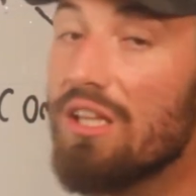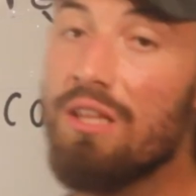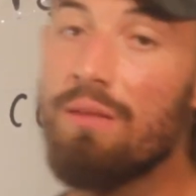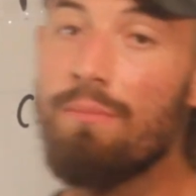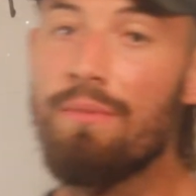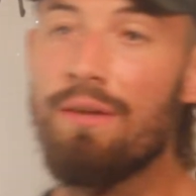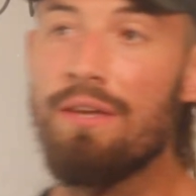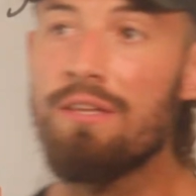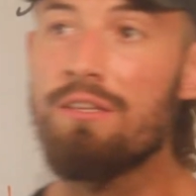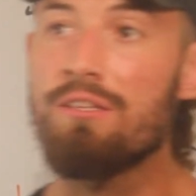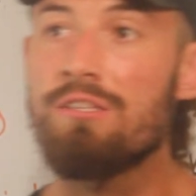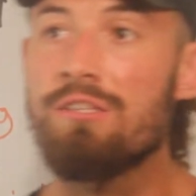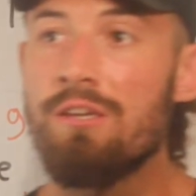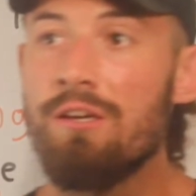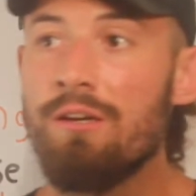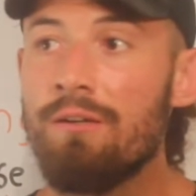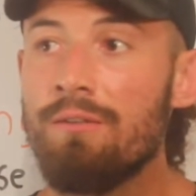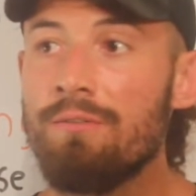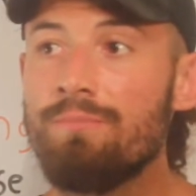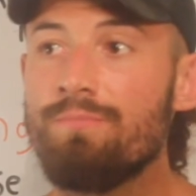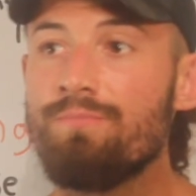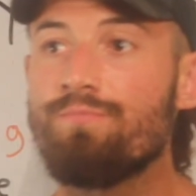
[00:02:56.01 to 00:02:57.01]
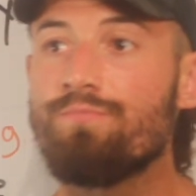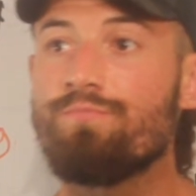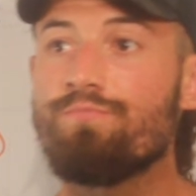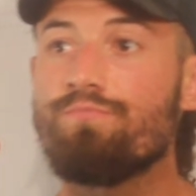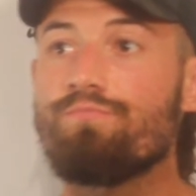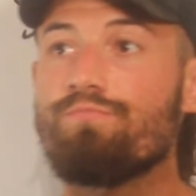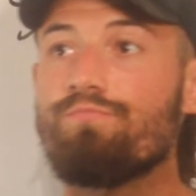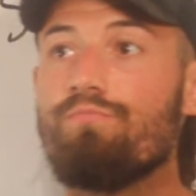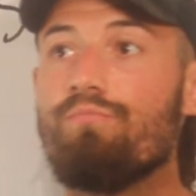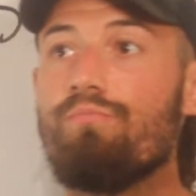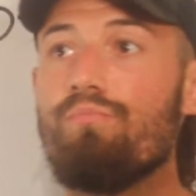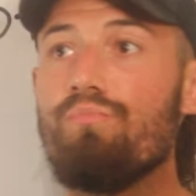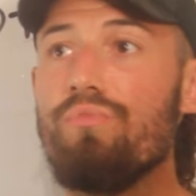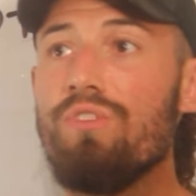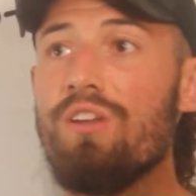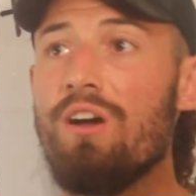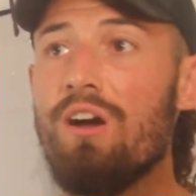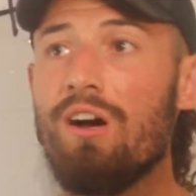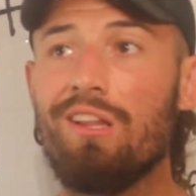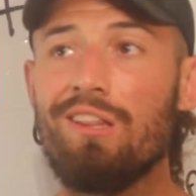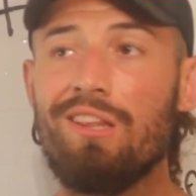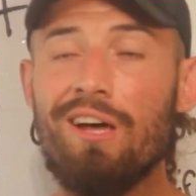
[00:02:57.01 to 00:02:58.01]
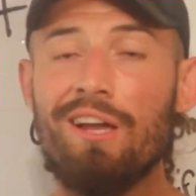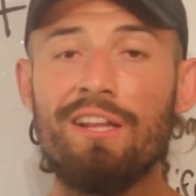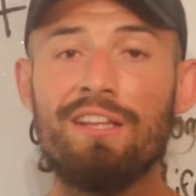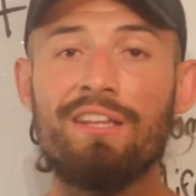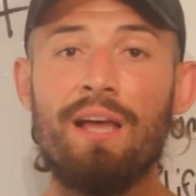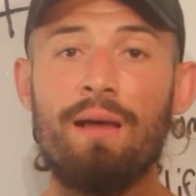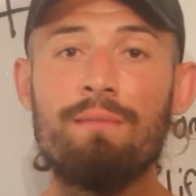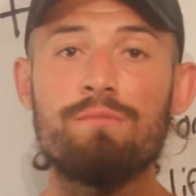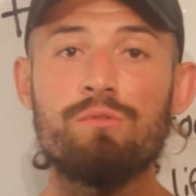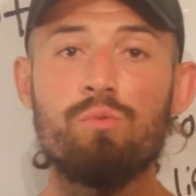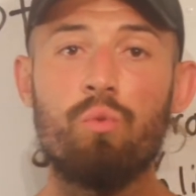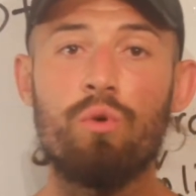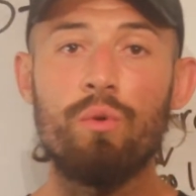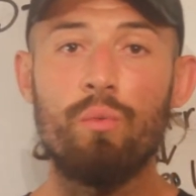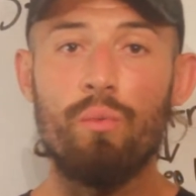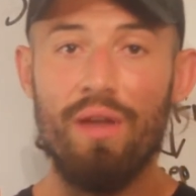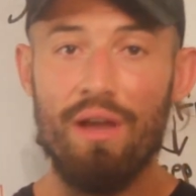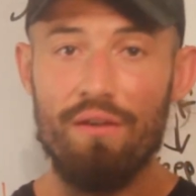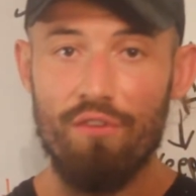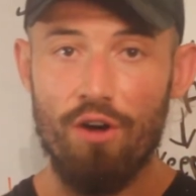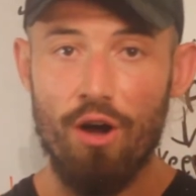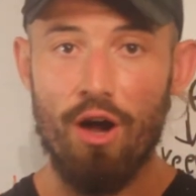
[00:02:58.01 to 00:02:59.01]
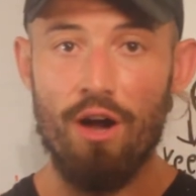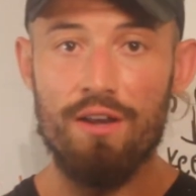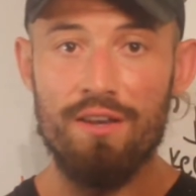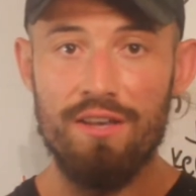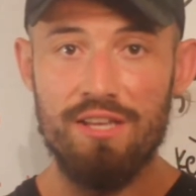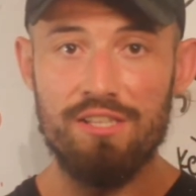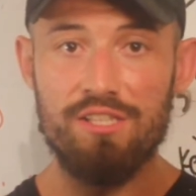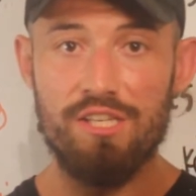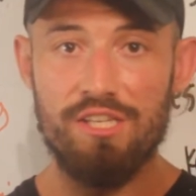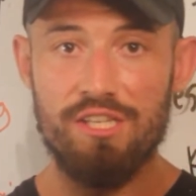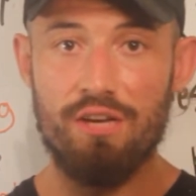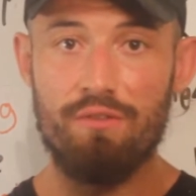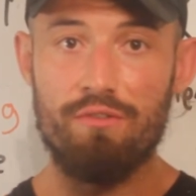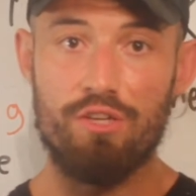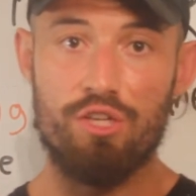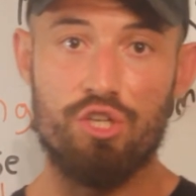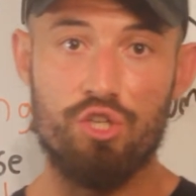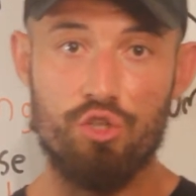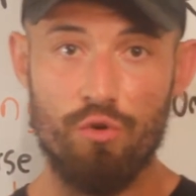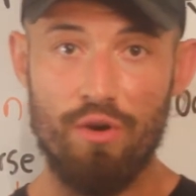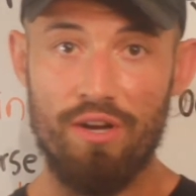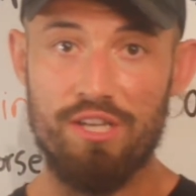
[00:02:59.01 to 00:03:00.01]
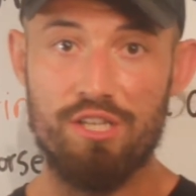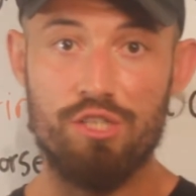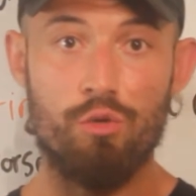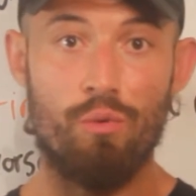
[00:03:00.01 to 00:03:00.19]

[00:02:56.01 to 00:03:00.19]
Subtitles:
means a lot of times when we have unnecessary stress,